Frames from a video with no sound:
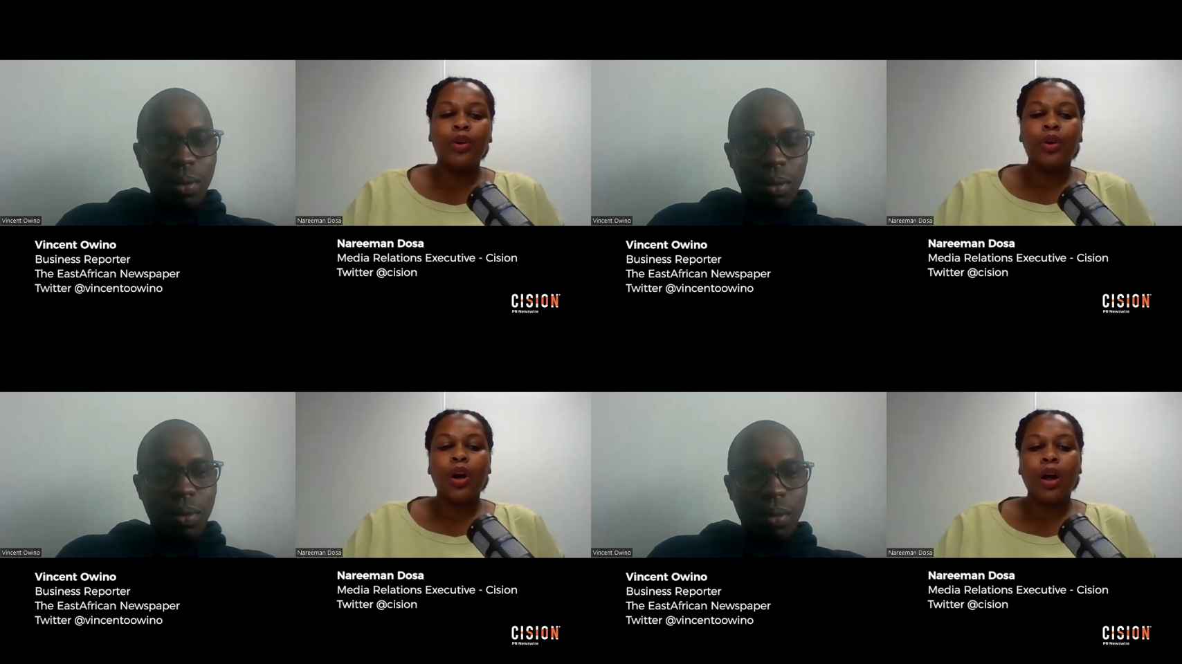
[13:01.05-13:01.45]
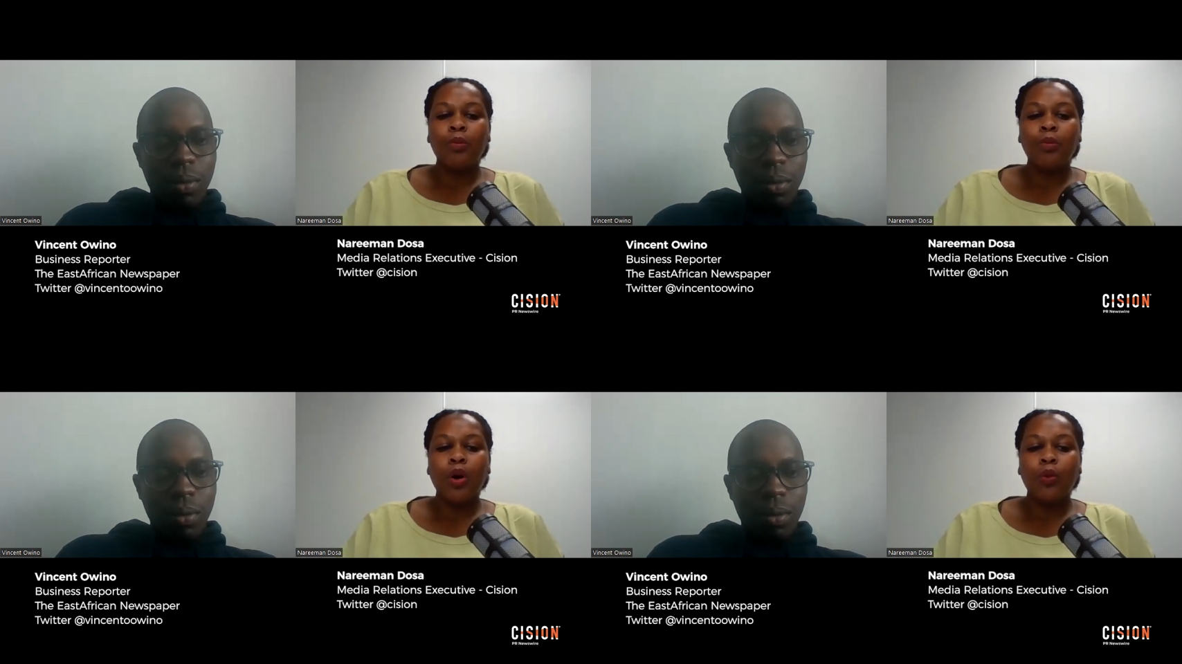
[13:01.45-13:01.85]

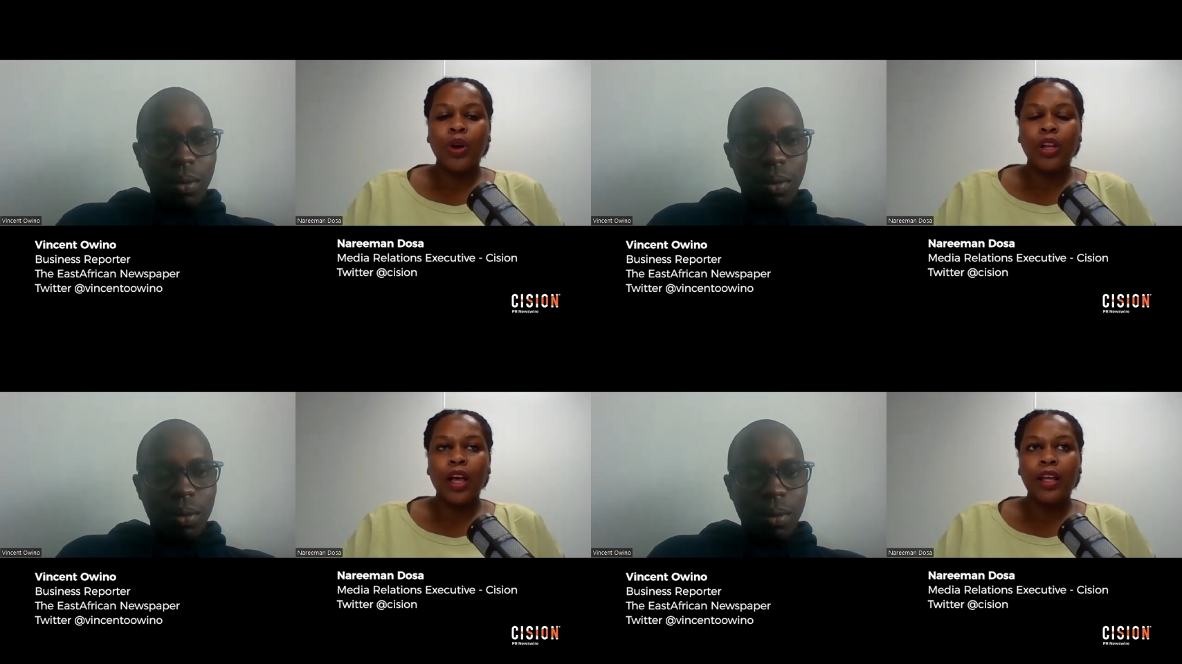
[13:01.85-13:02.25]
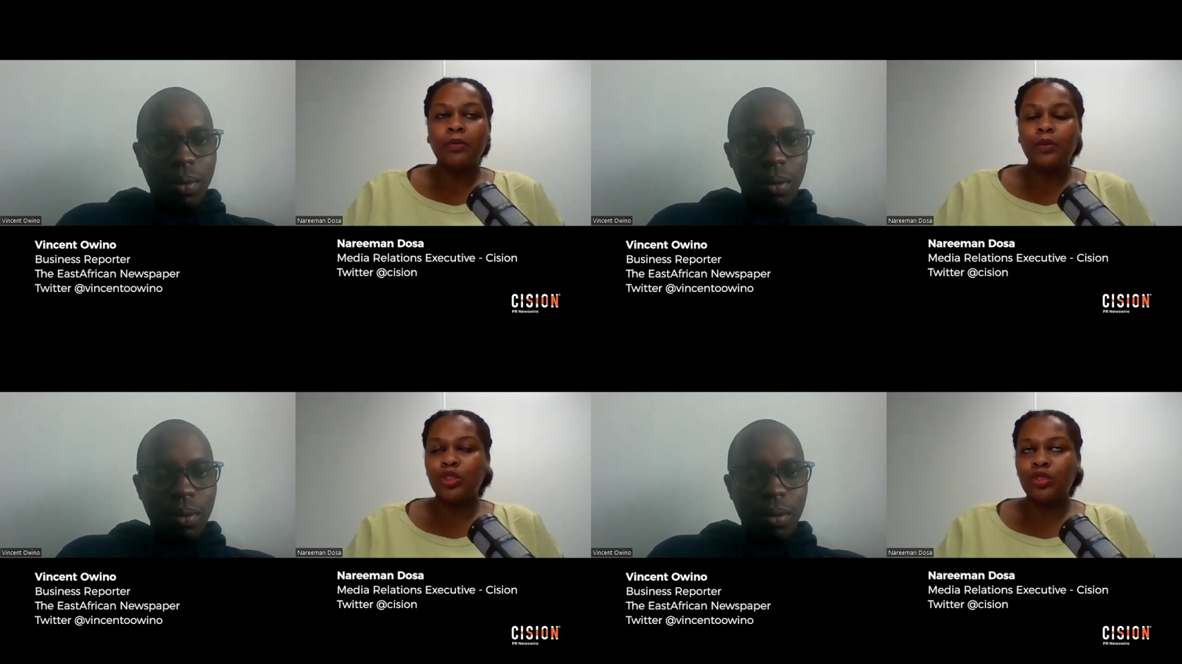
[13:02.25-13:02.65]
Speaker 1: um what
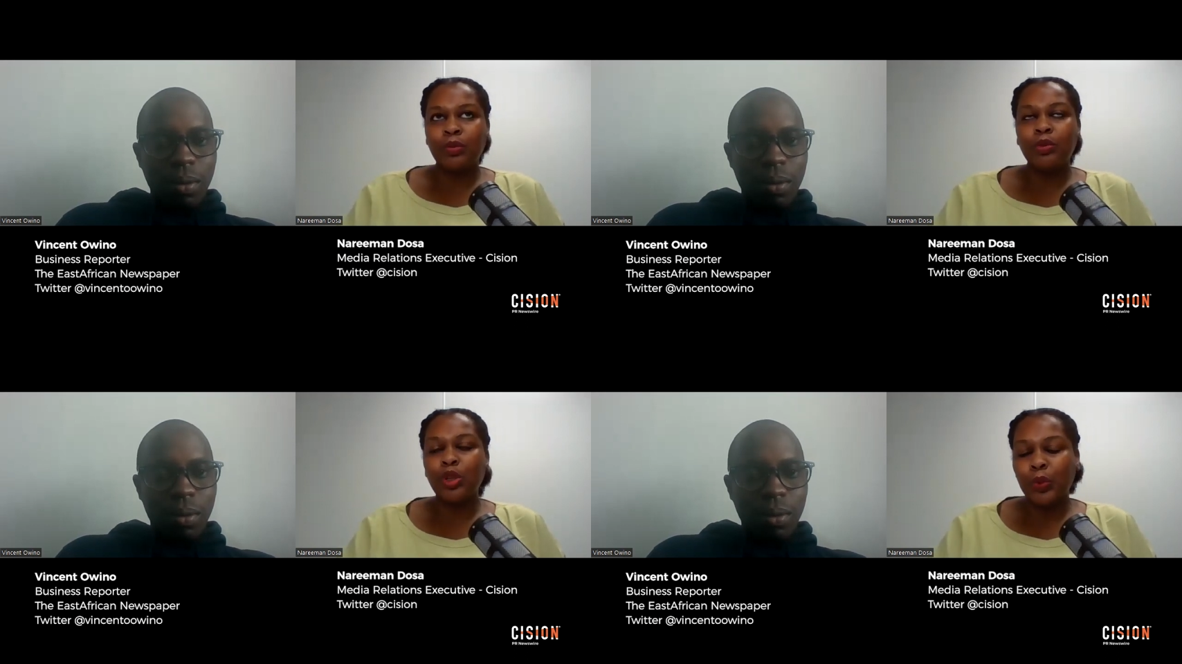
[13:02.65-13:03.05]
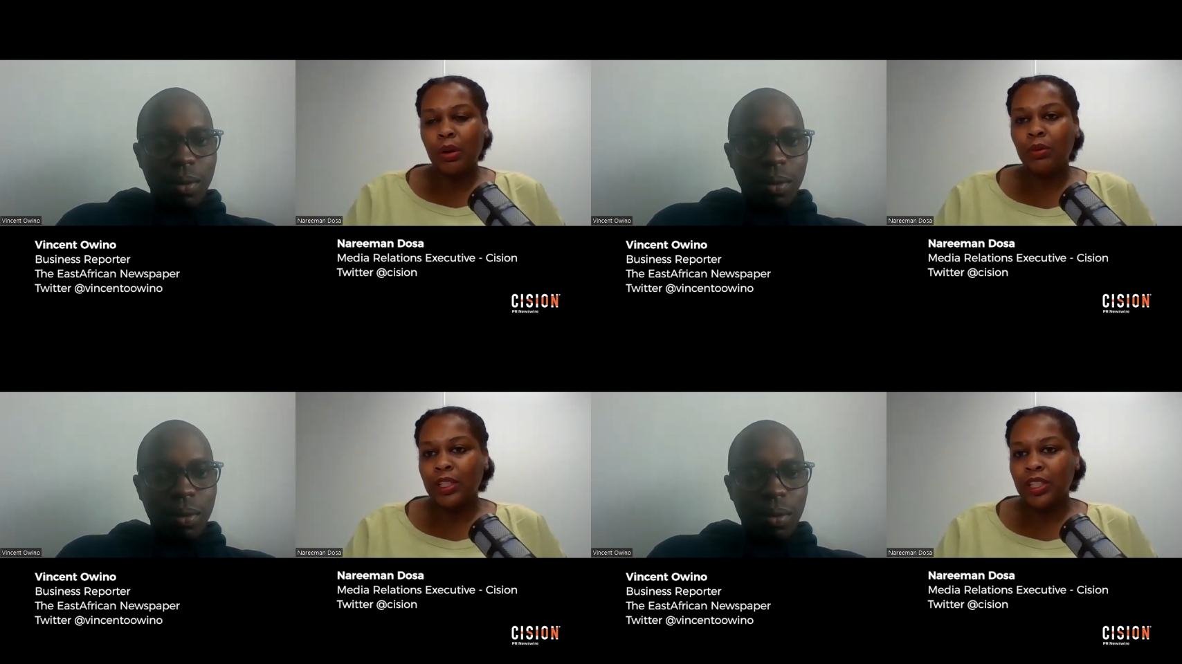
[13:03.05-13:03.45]
and you you
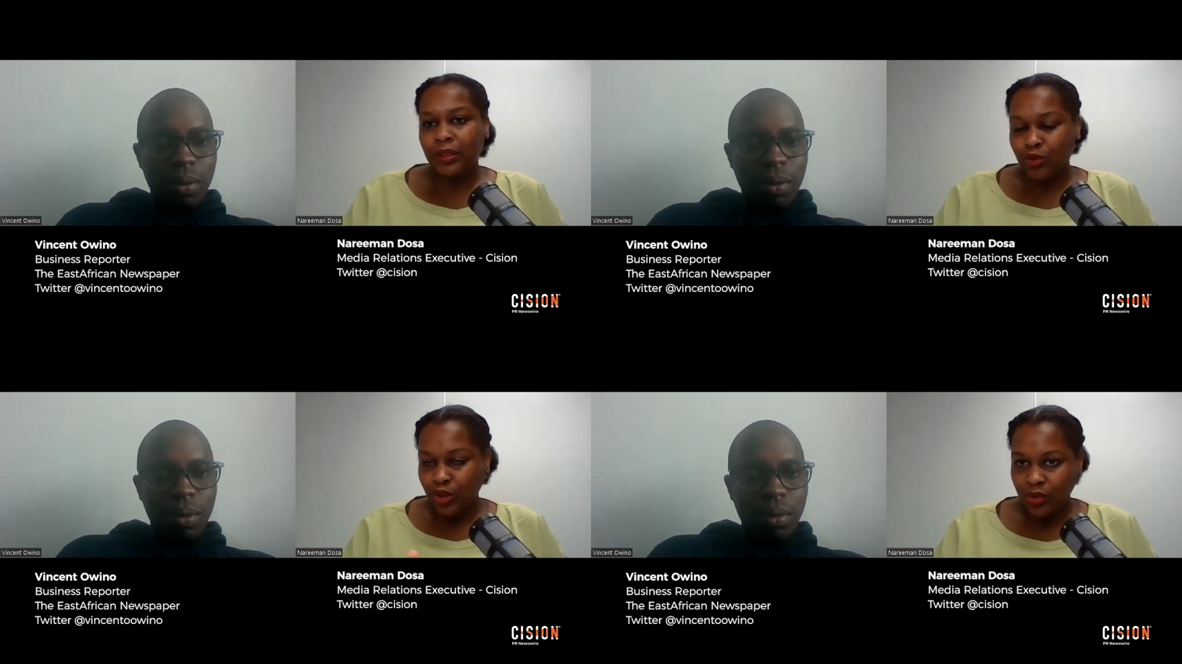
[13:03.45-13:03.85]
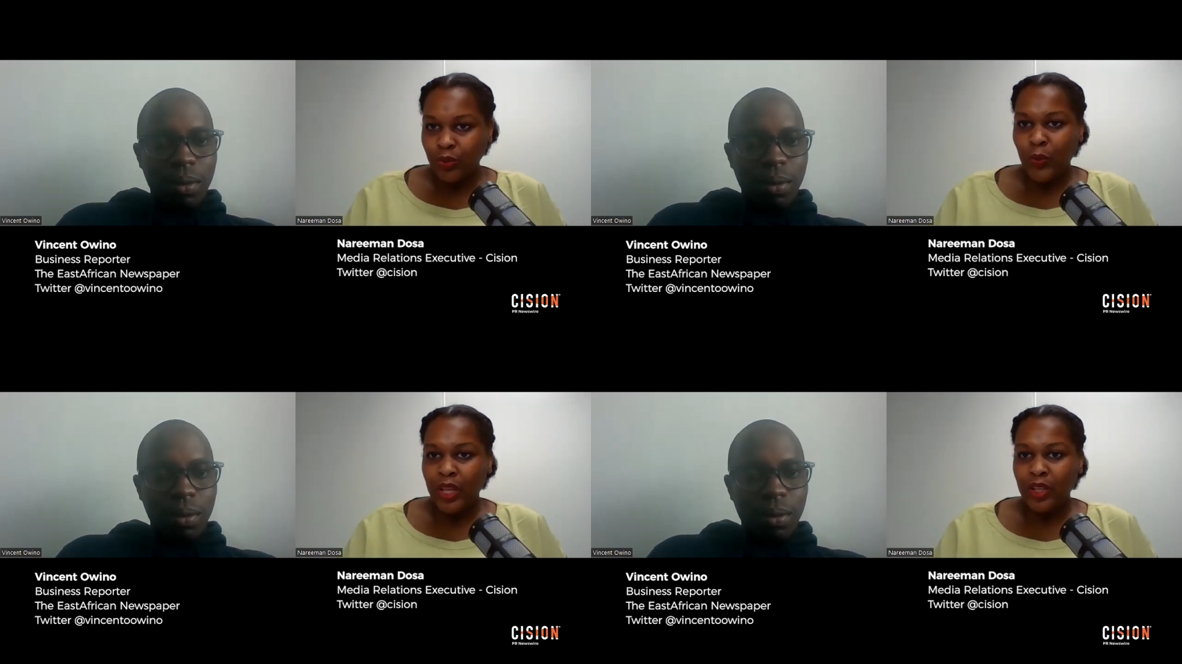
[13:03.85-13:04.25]
probably
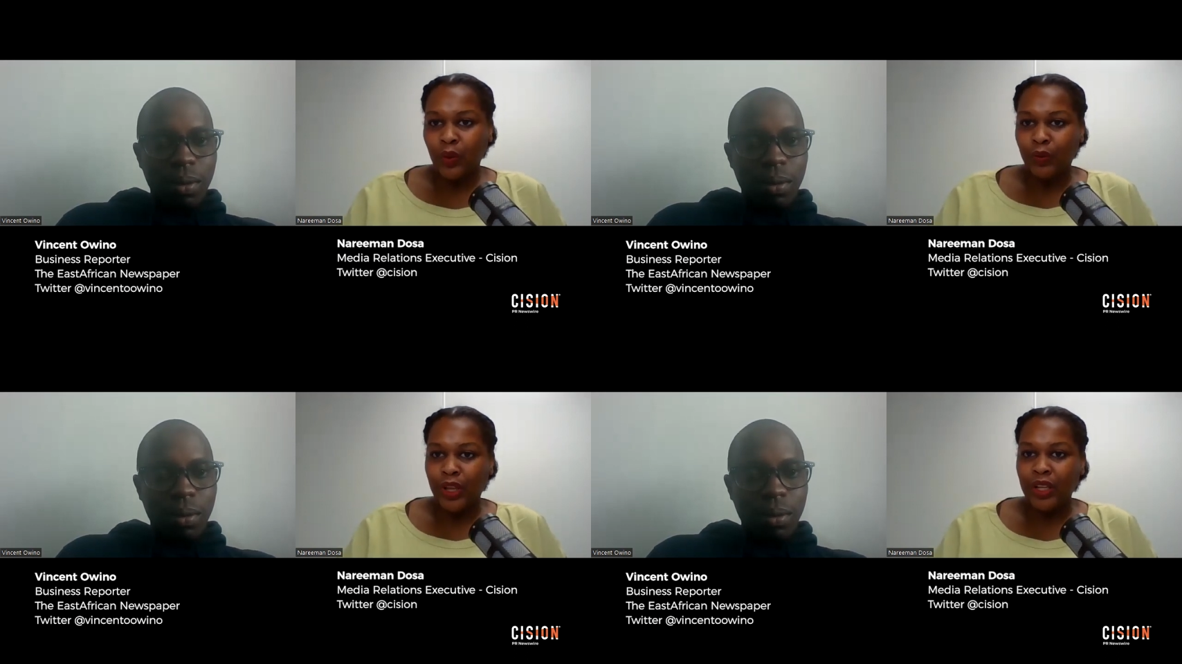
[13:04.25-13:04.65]
touched base on